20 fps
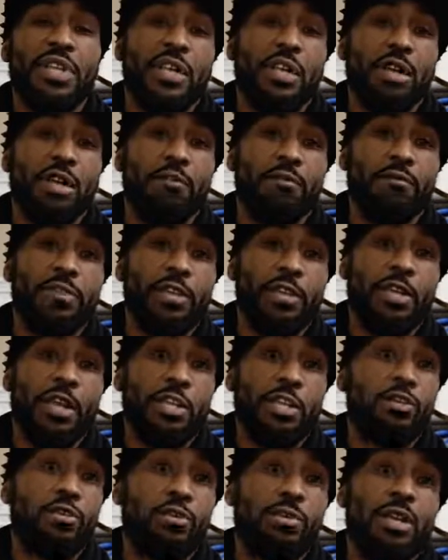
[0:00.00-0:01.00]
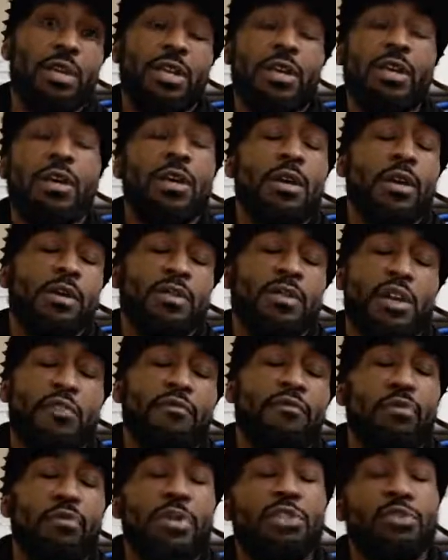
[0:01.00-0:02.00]
of it, and you
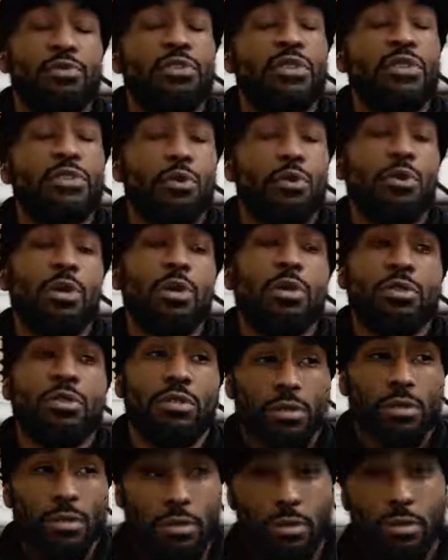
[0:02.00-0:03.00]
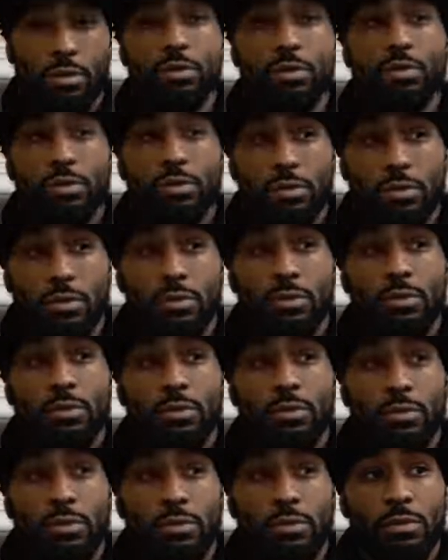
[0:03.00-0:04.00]
differential to yours. Team
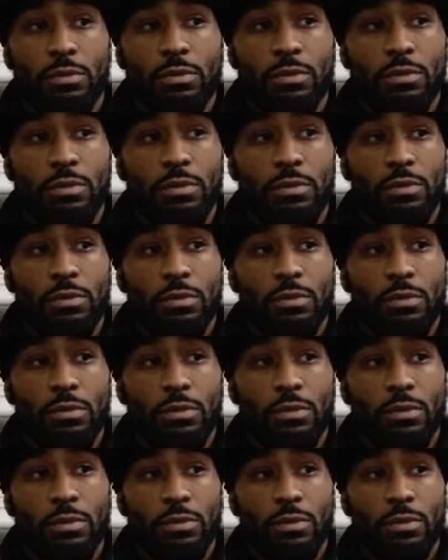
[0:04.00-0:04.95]
move.